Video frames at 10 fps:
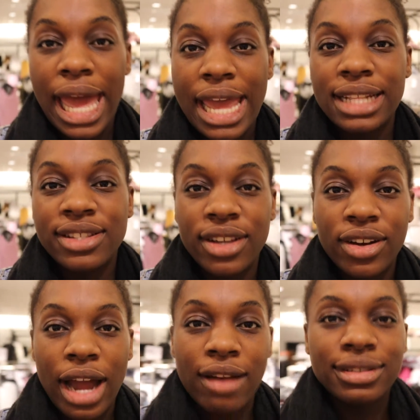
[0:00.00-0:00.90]
And
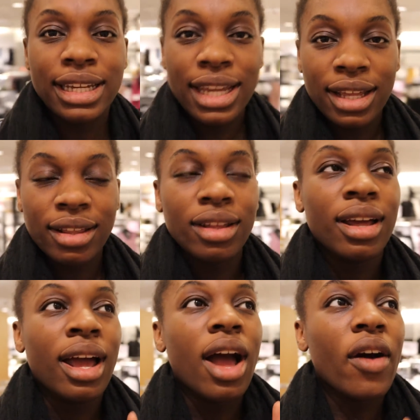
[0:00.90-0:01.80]
so I was getting,
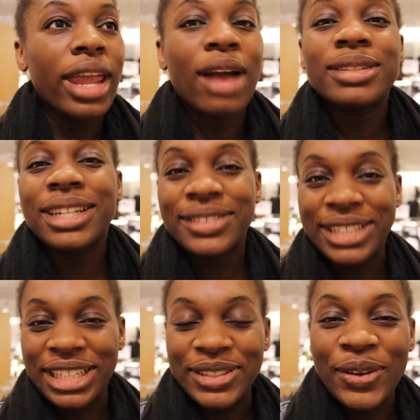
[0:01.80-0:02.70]
oh yeah, I was
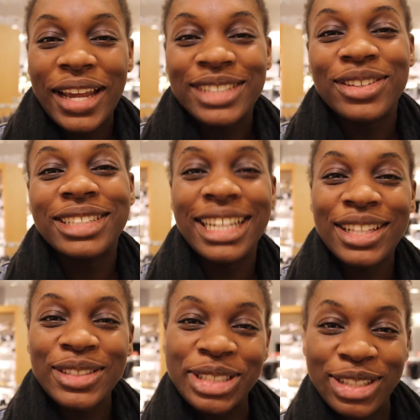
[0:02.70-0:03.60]
downstairs. Okay, so I was
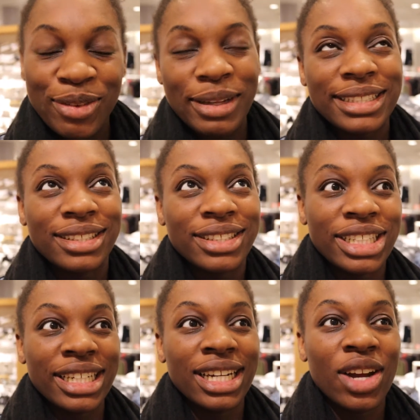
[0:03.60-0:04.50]
getting those shoes for my
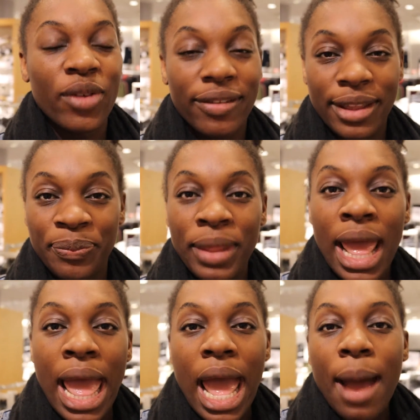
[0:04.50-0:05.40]
sister, one of them,
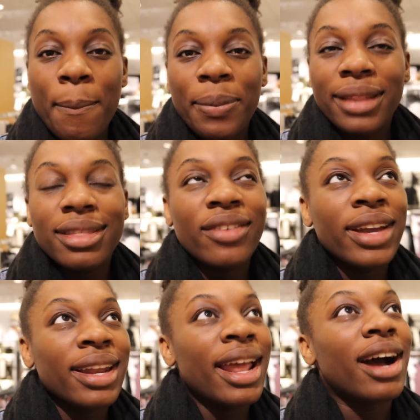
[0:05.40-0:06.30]
but they
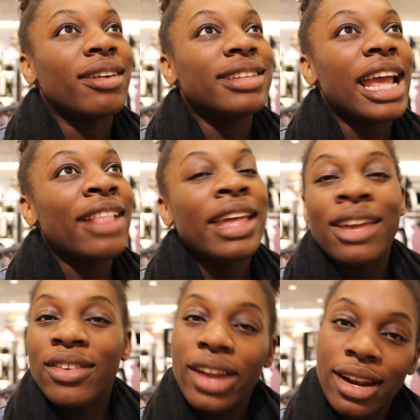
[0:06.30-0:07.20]
ran out. And they
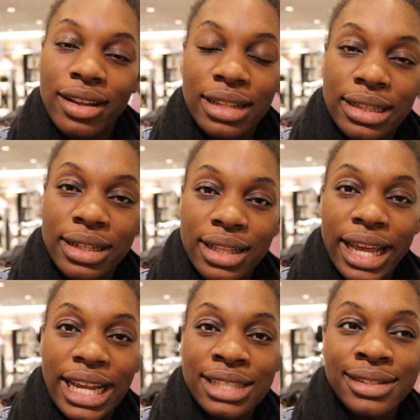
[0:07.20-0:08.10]
even ran out in the
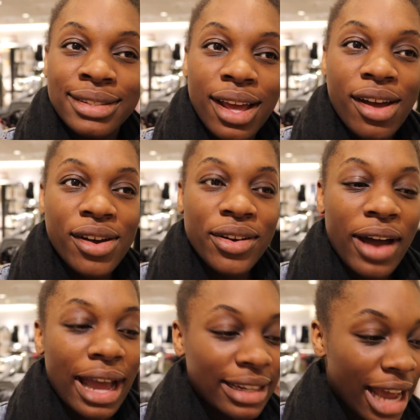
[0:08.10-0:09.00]
lookalike. So
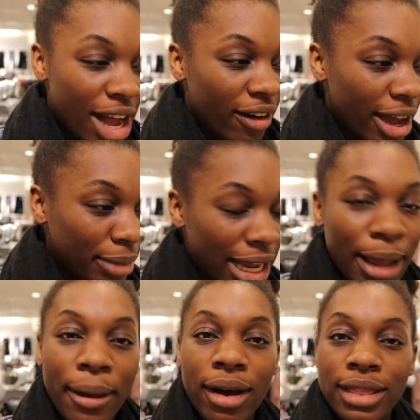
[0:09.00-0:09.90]
now I'm like
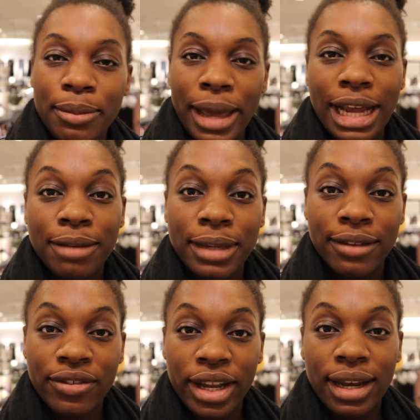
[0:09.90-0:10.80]
on the backup
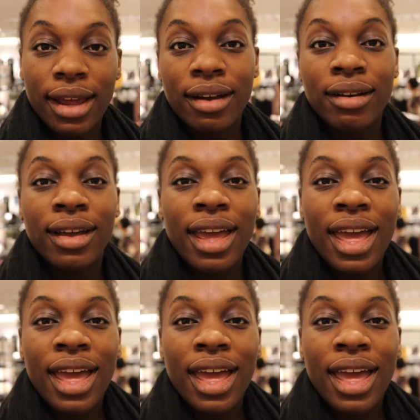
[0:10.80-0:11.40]
gift right now.